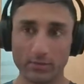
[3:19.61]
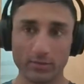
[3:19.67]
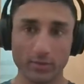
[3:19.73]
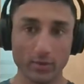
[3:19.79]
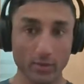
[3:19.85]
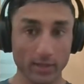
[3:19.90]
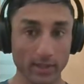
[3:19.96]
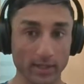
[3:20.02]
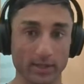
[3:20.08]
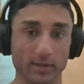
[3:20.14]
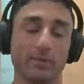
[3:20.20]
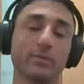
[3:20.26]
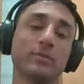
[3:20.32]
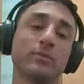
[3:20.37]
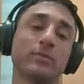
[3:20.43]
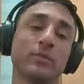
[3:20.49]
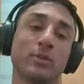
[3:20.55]
doing
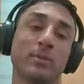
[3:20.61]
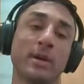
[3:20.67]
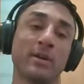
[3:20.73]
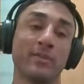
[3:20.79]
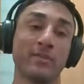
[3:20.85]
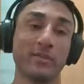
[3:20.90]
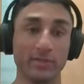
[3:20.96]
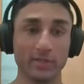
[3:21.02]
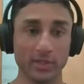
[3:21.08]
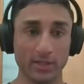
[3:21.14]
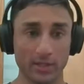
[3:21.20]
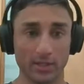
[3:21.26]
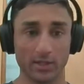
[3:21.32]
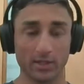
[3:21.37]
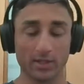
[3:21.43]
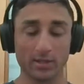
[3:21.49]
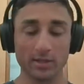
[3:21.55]
for about 15
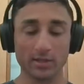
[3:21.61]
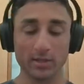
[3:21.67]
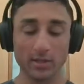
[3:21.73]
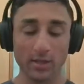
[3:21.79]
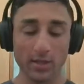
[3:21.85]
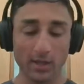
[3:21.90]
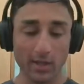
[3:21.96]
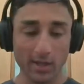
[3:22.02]
years.